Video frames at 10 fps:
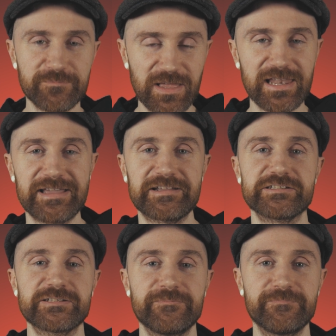I like
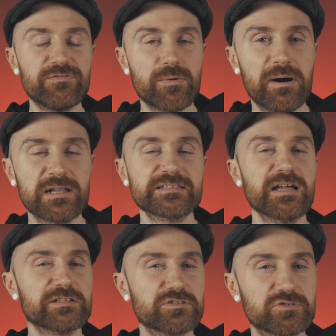it. If I'm honest,
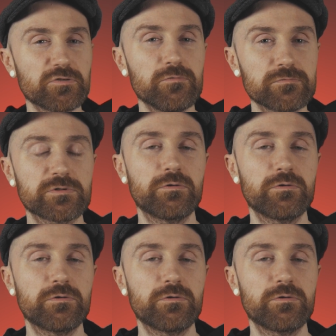I don't